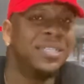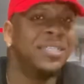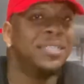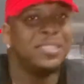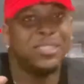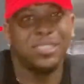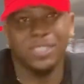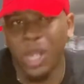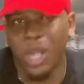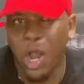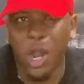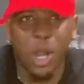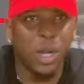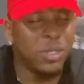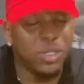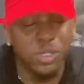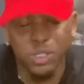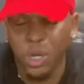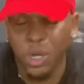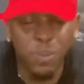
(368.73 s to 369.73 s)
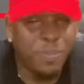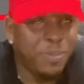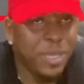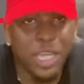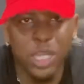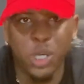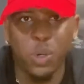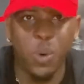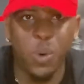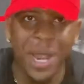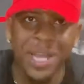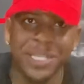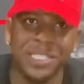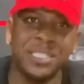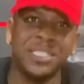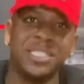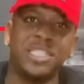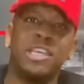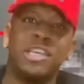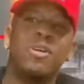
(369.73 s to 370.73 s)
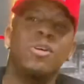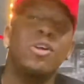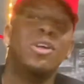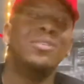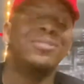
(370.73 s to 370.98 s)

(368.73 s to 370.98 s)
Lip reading: Start, be inquisitive.